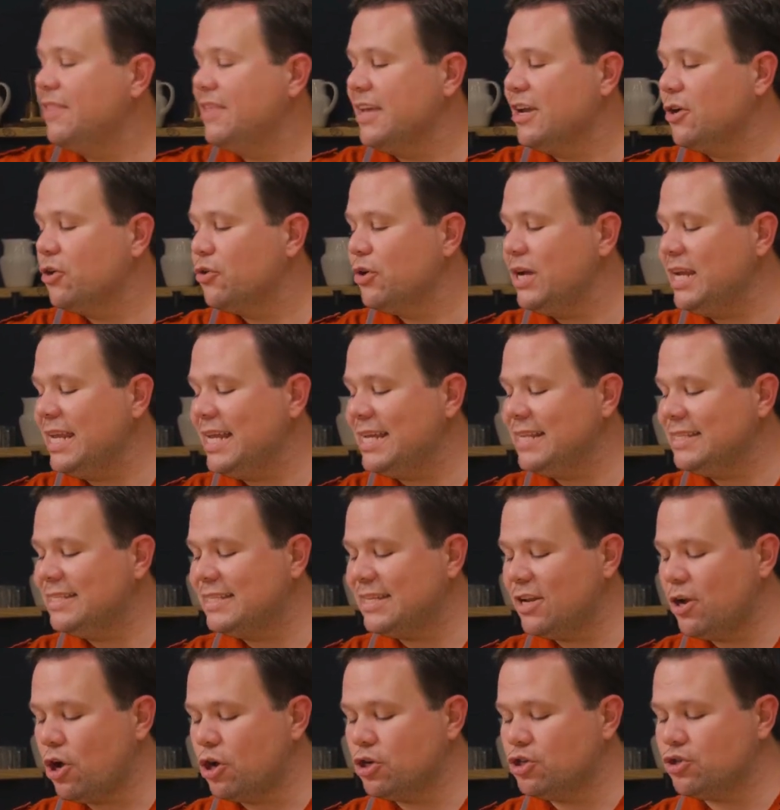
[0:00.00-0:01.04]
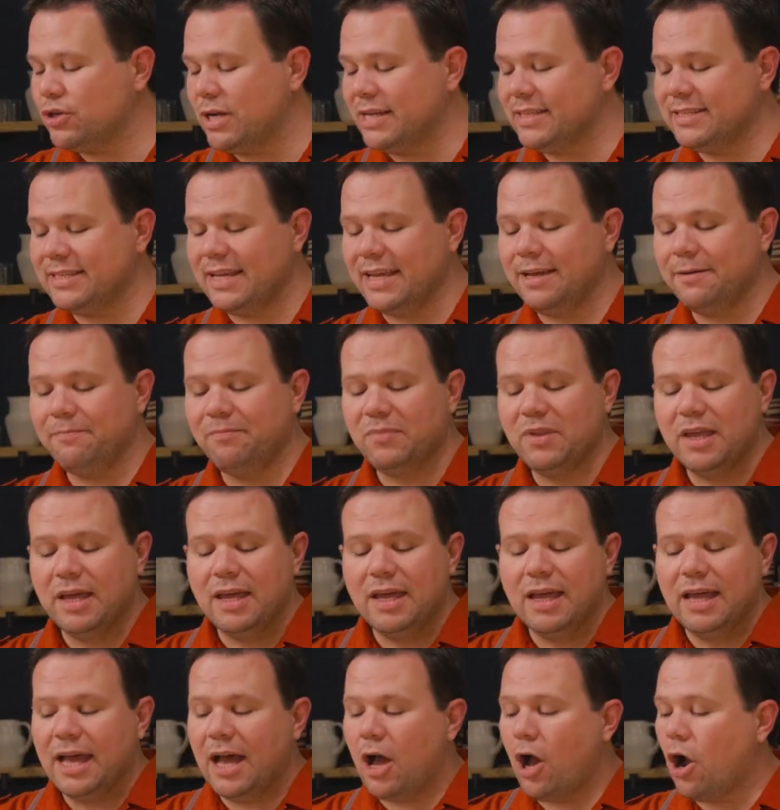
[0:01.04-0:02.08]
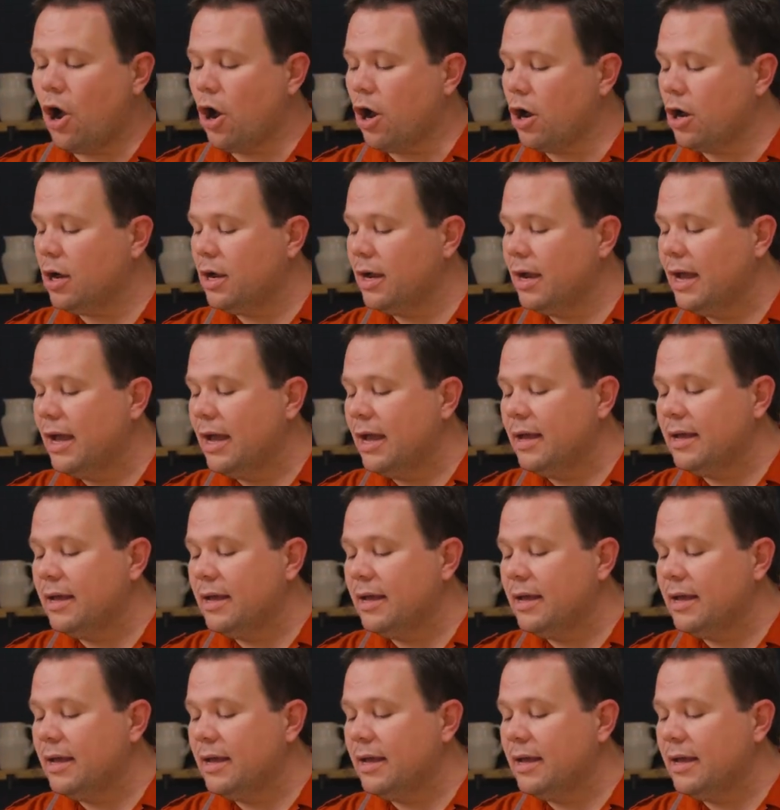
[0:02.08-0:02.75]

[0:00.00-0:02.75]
the ingredients in our dressing are